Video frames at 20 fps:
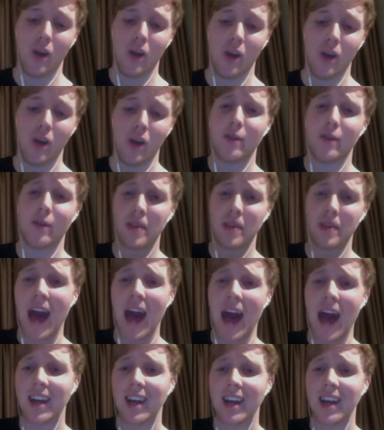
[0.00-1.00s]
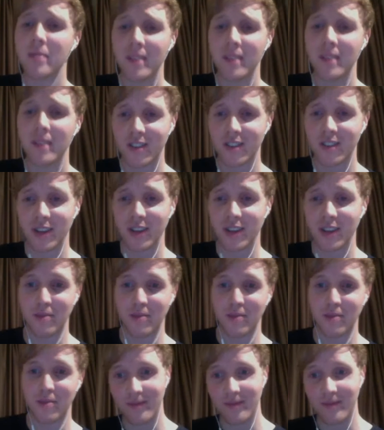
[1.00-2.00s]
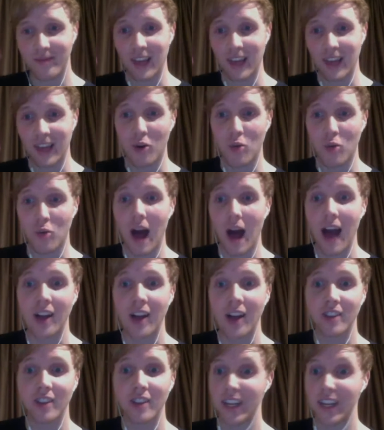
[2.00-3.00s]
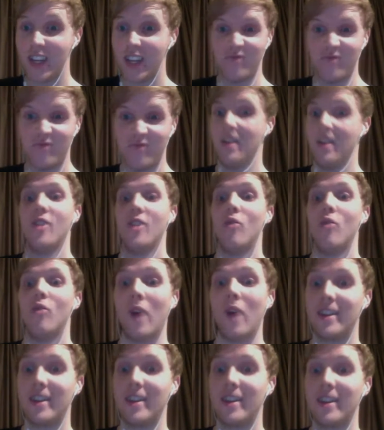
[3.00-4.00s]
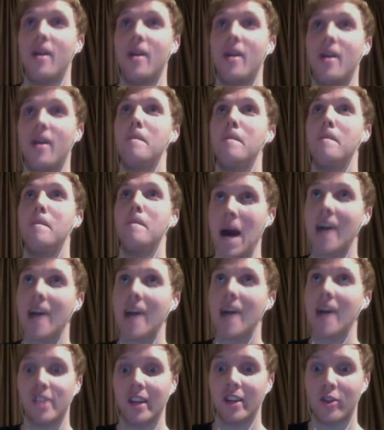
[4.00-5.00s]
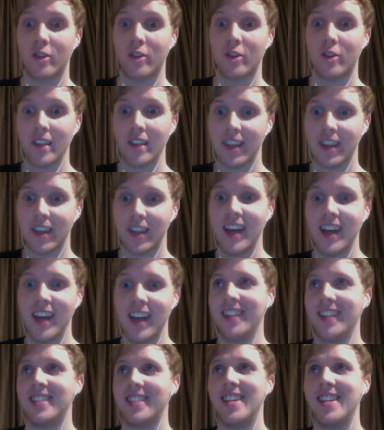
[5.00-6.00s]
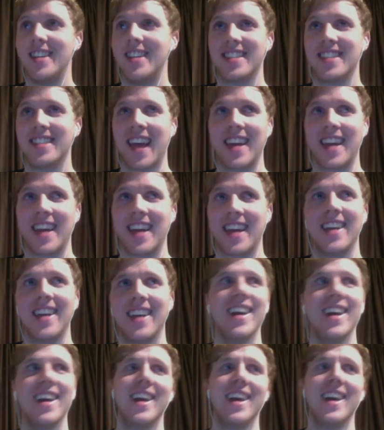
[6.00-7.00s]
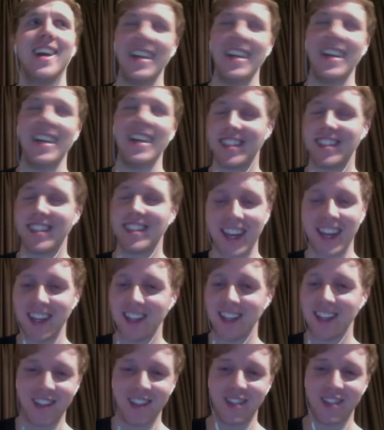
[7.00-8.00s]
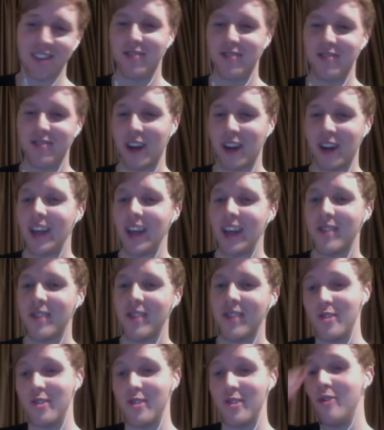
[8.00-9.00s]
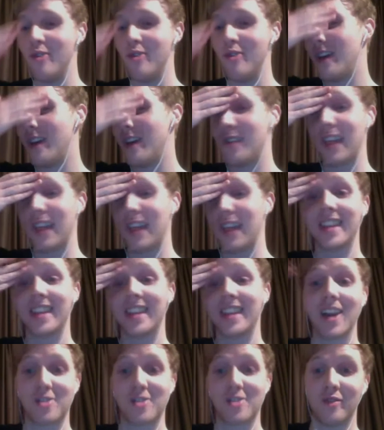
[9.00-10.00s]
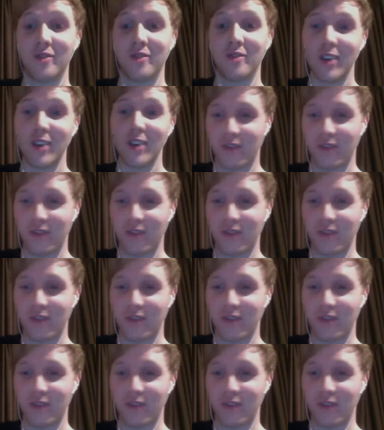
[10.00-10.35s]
We had to give him catnip so that he would like go wild, and he went batshit crazy. Just like, it's insane. It's funny if you like the actual video.